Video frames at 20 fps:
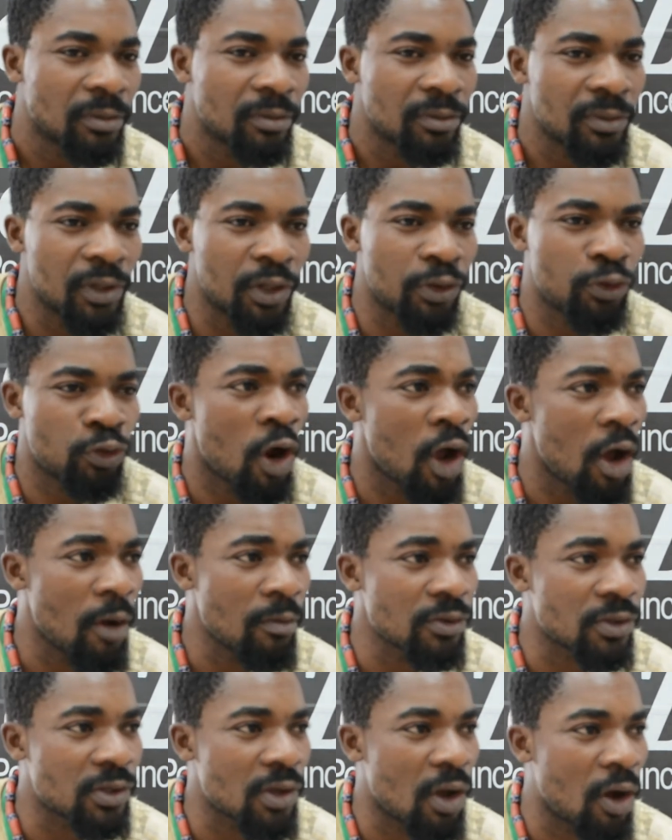The
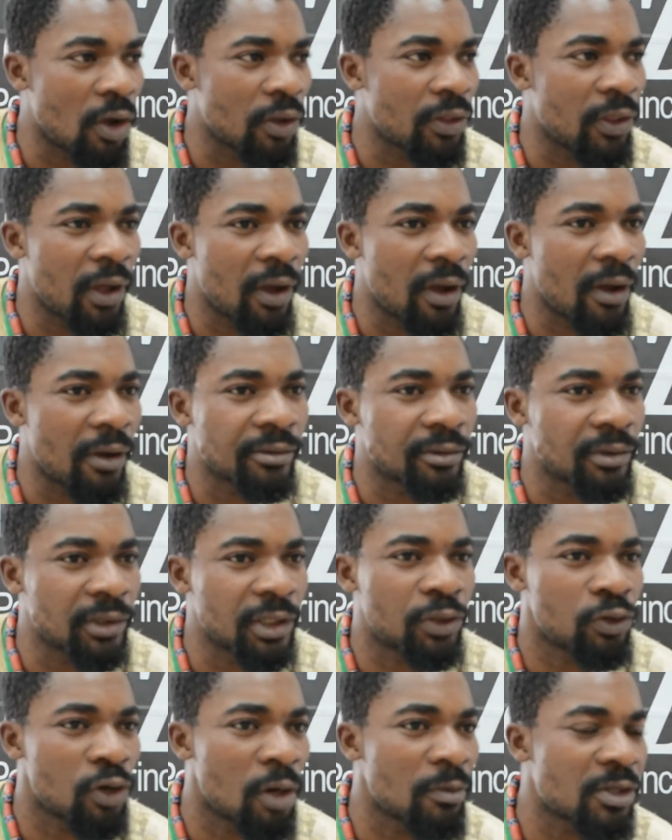
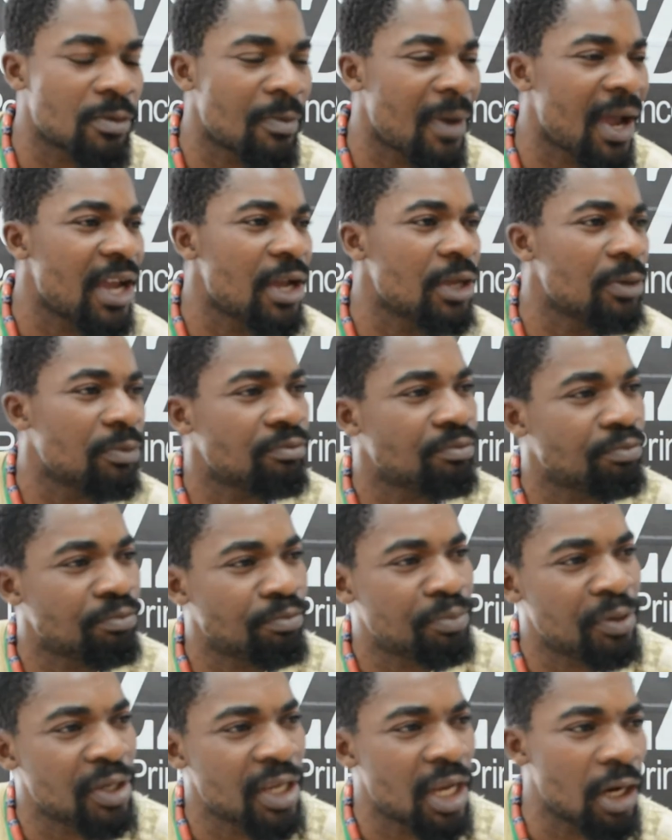drums
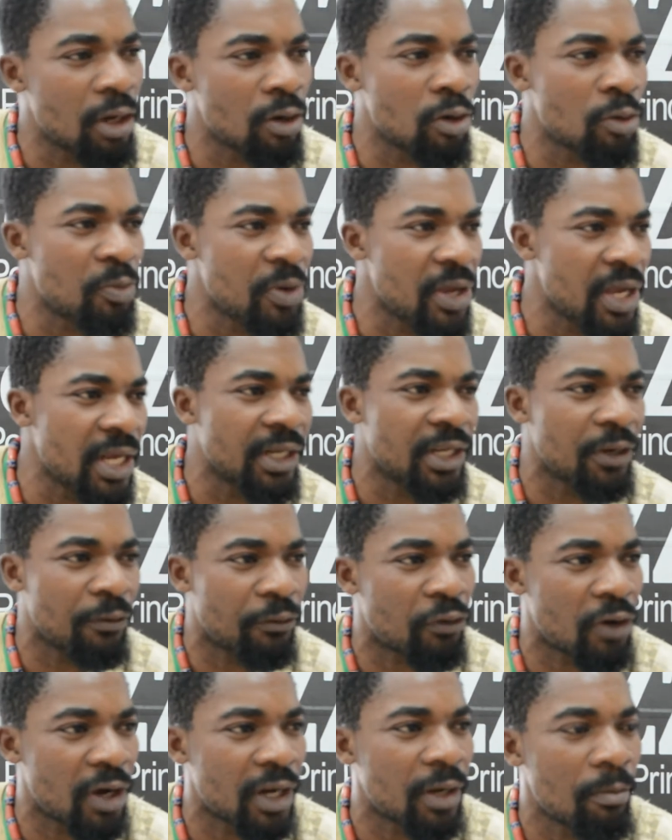might be a little bit
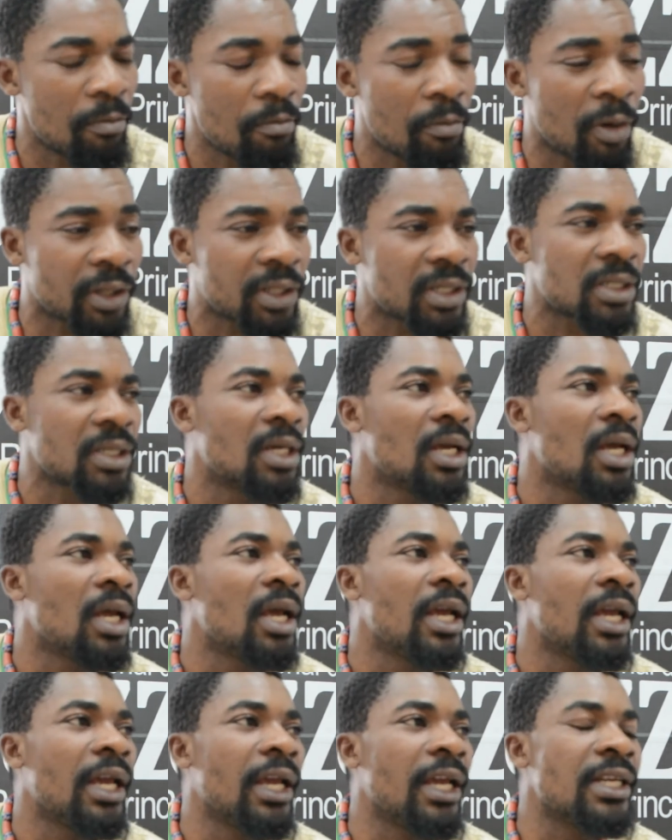different, but
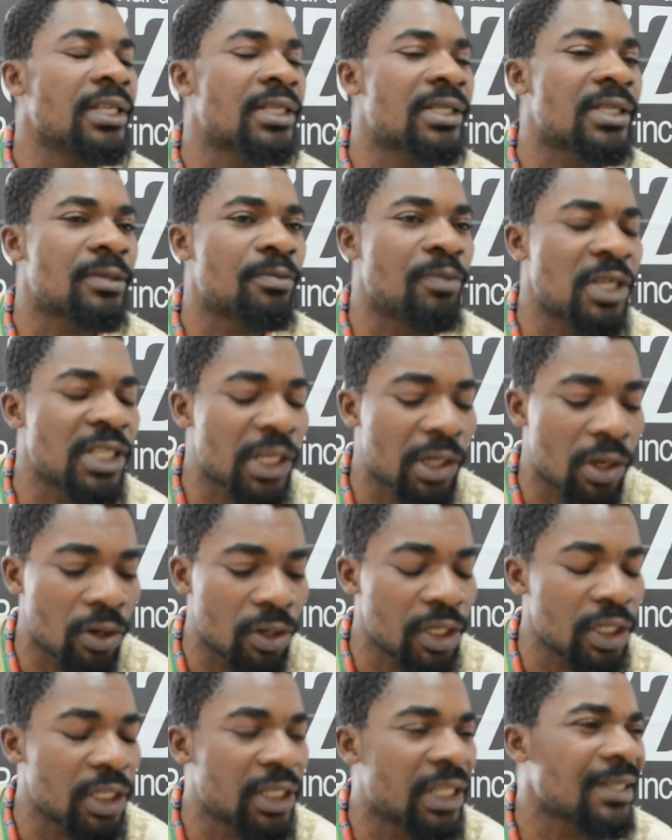it's
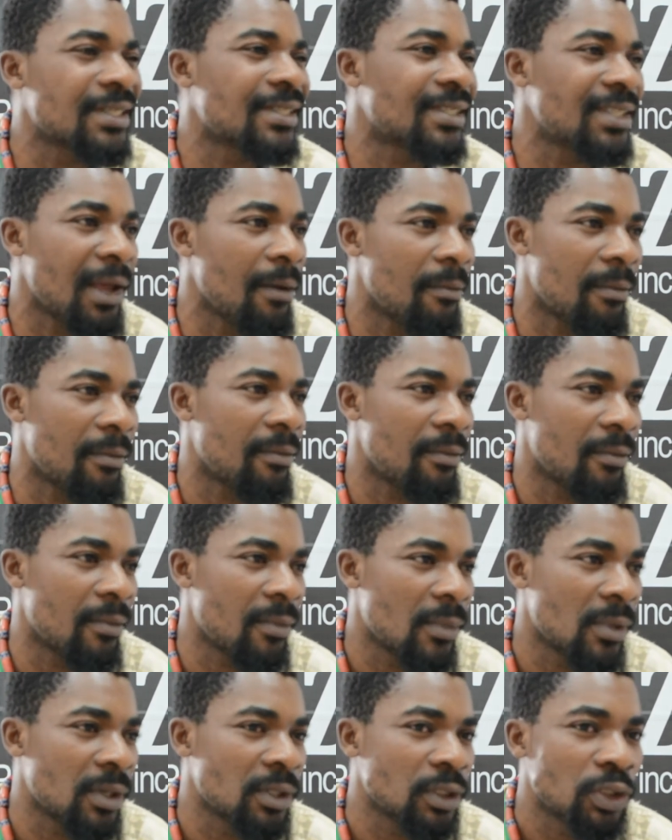basically the same.
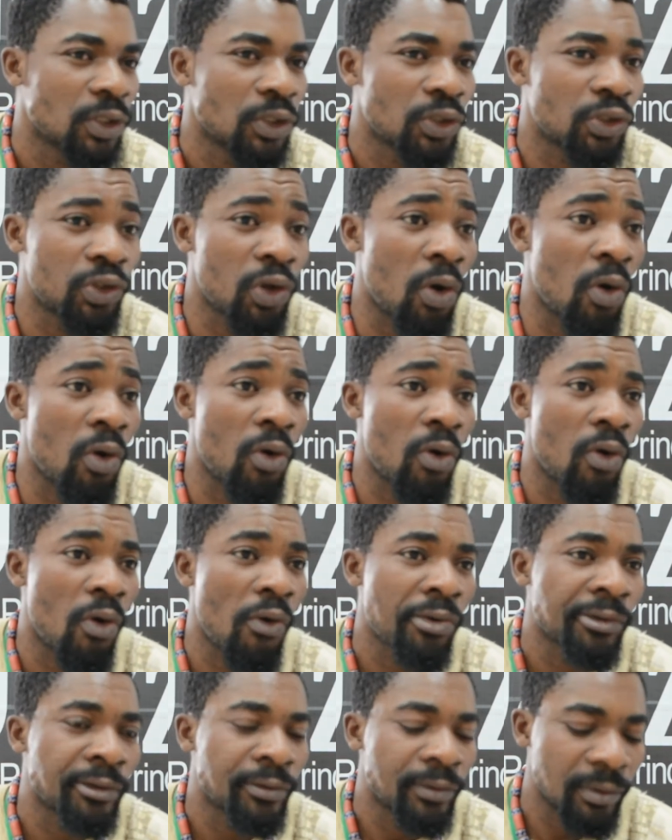So
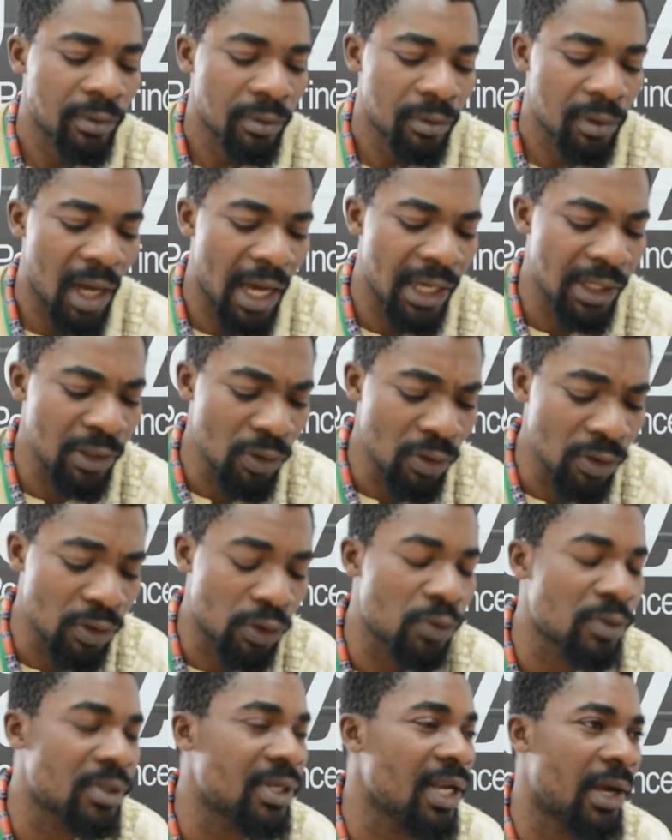I
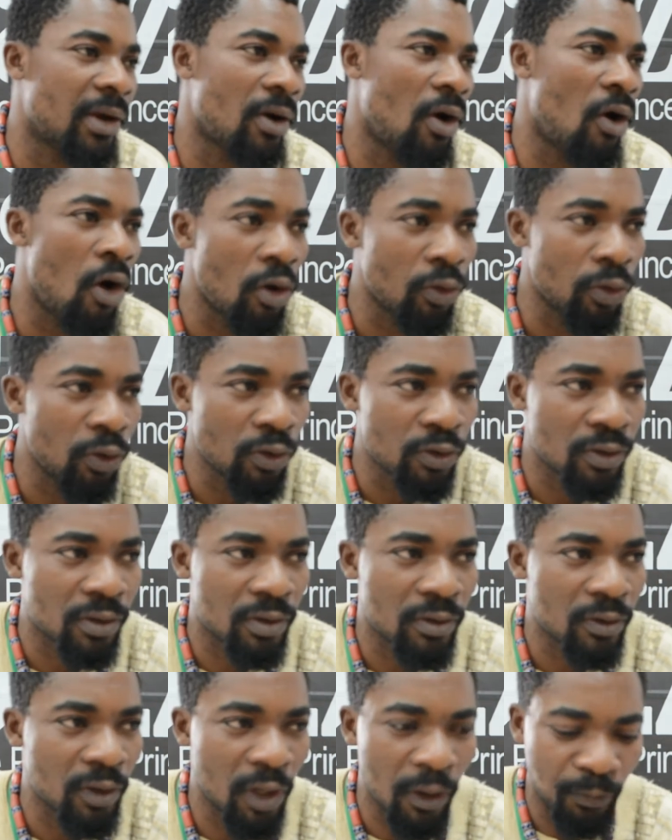used to take all those
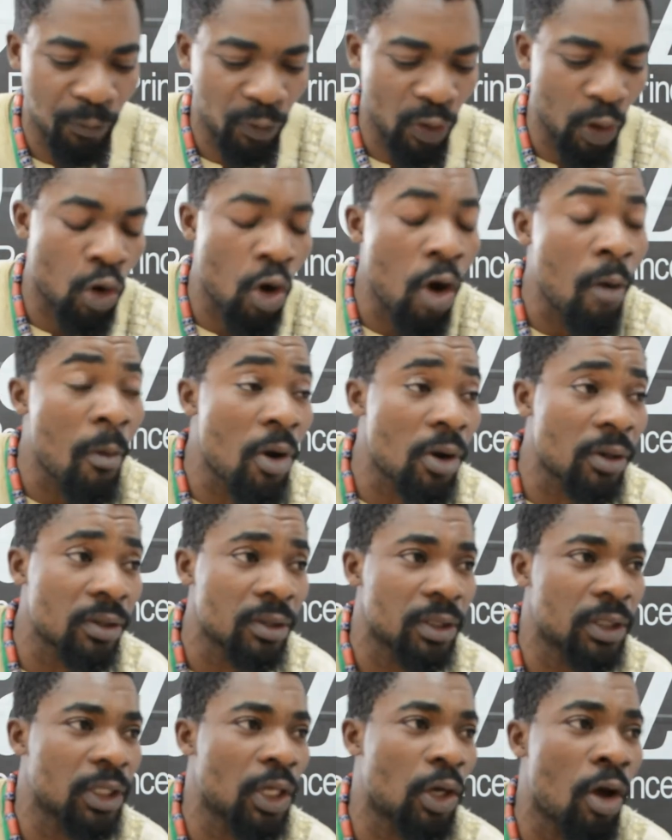the
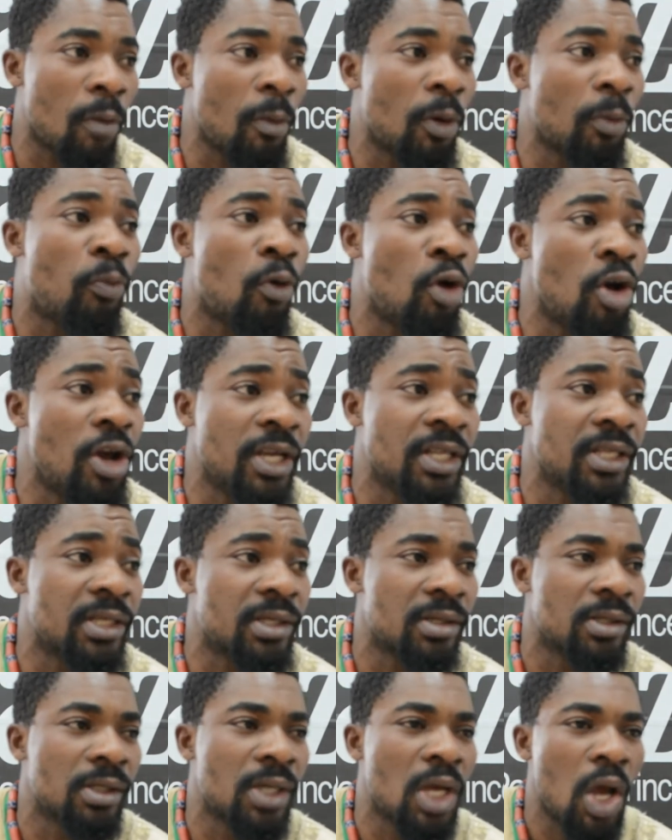common points
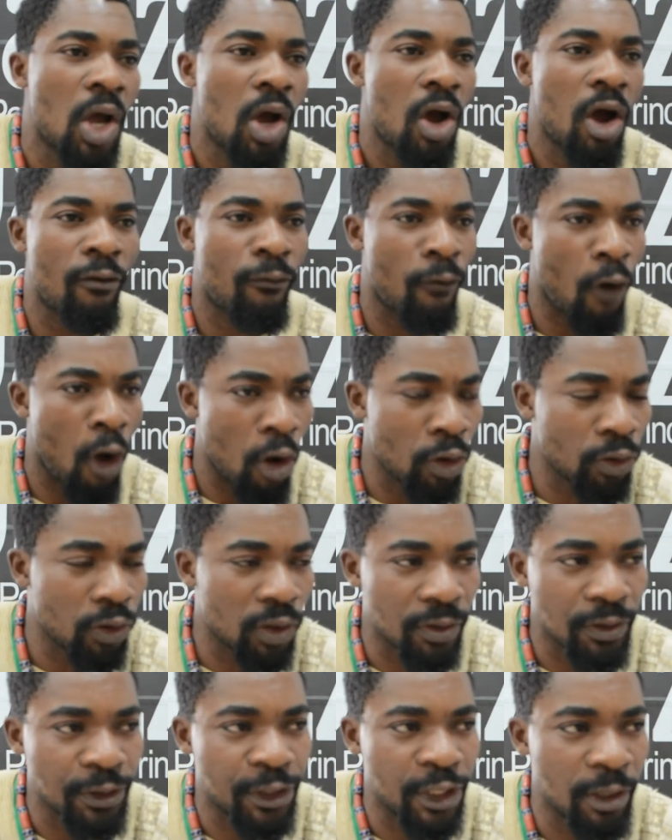of all the
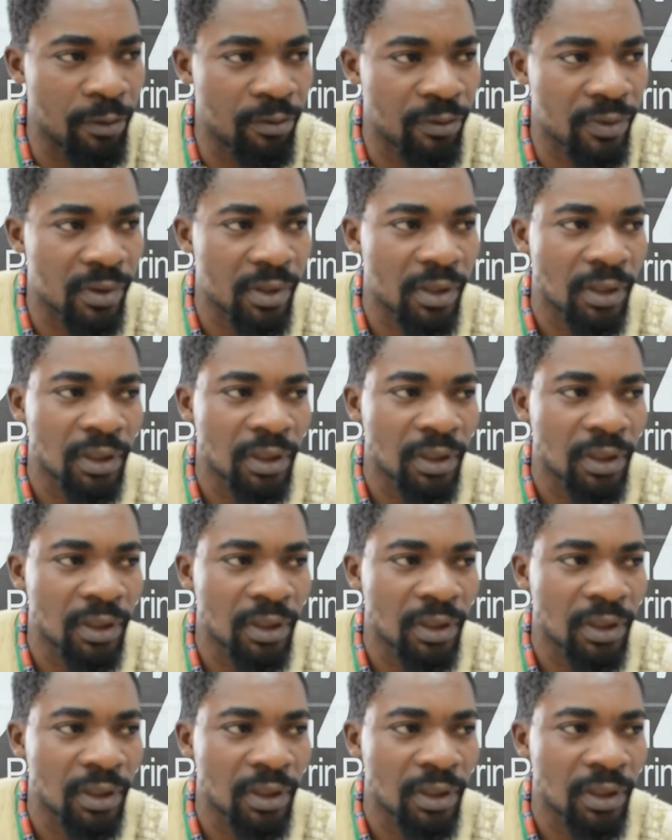rhythms,